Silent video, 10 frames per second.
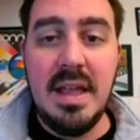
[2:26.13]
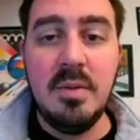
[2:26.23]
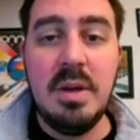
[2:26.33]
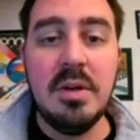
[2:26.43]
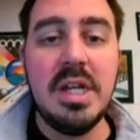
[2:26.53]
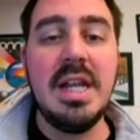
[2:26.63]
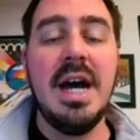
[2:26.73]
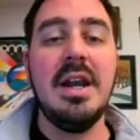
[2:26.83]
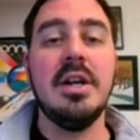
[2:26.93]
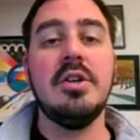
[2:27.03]
then we will get
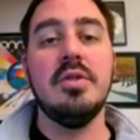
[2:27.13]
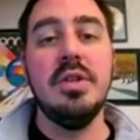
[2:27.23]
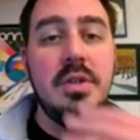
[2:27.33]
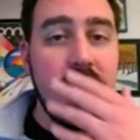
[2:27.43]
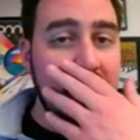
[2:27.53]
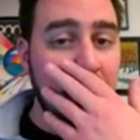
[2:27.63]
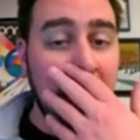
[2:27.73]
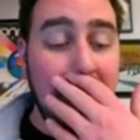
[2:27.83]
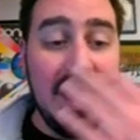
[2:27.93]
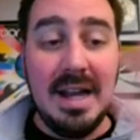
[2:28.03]
on our cruise and
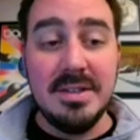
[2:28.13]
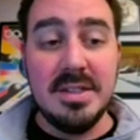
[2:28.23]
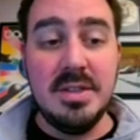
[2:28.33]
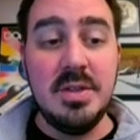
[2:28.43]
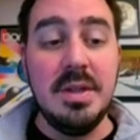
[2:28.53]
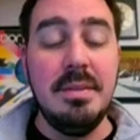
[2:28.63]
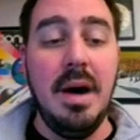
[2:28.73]
we will head out to